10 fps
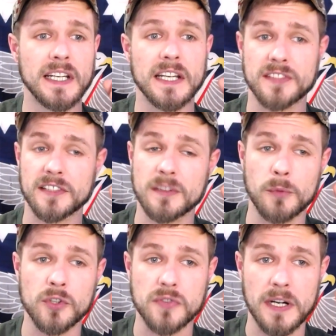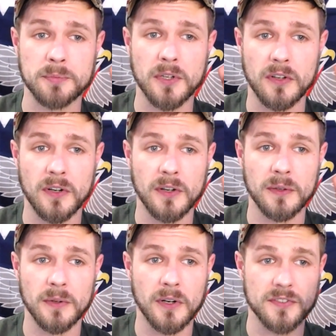It's like someone taped
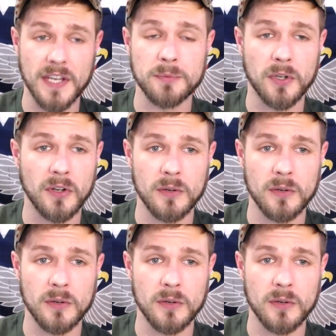our